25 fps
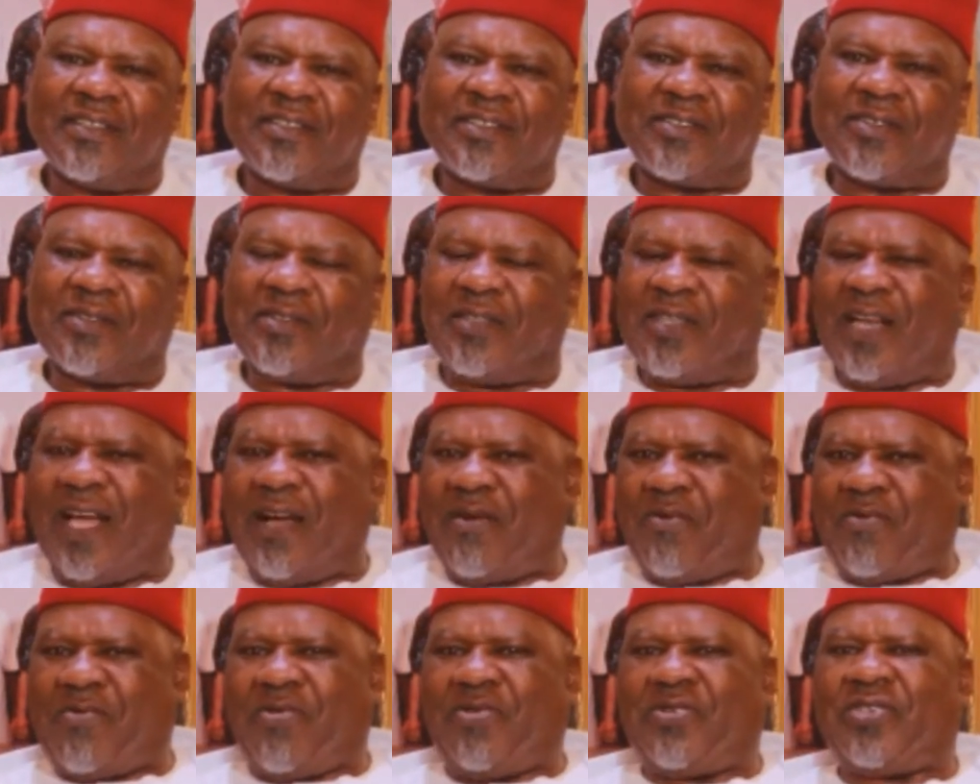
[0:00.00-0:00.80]
So
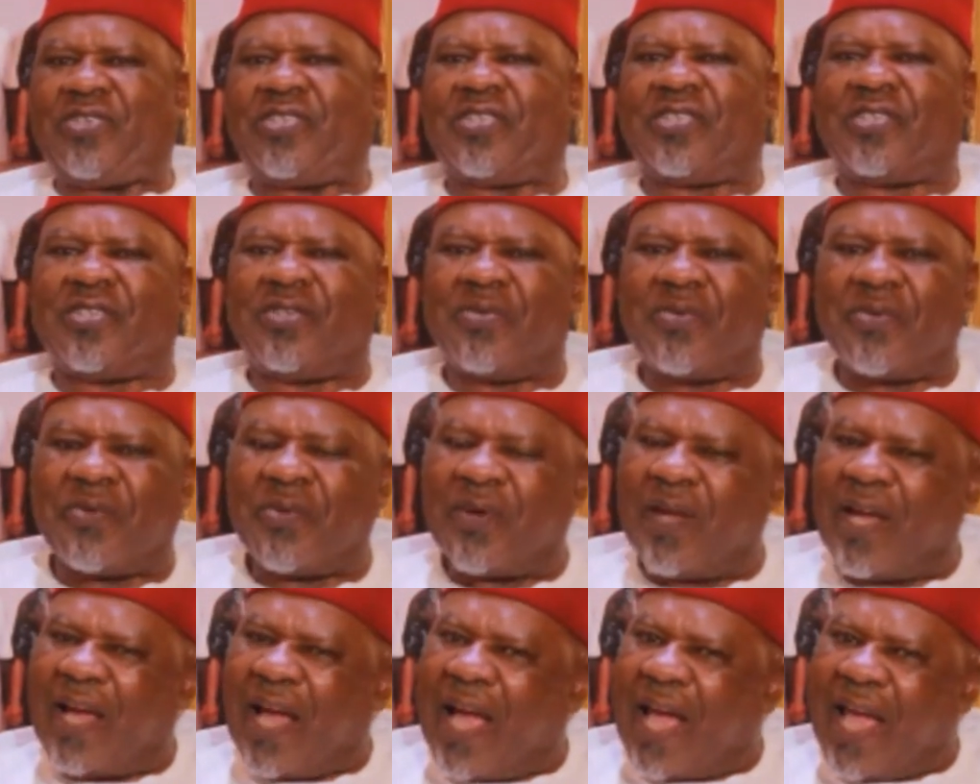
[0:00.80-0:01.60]
that was
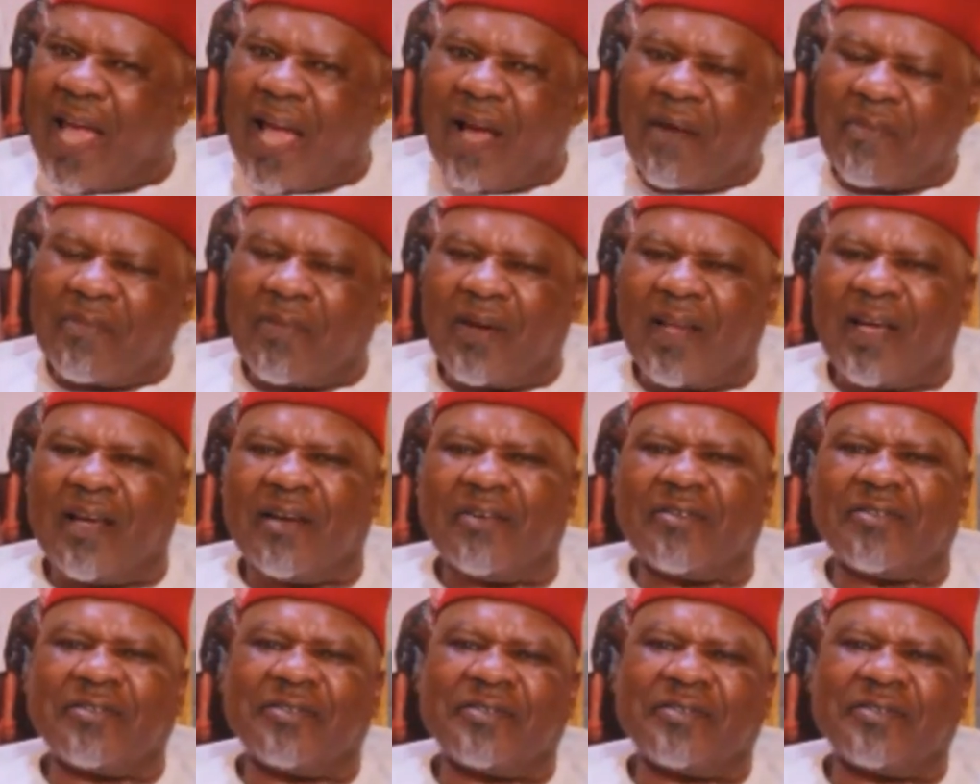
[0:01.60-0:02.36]
where I am now.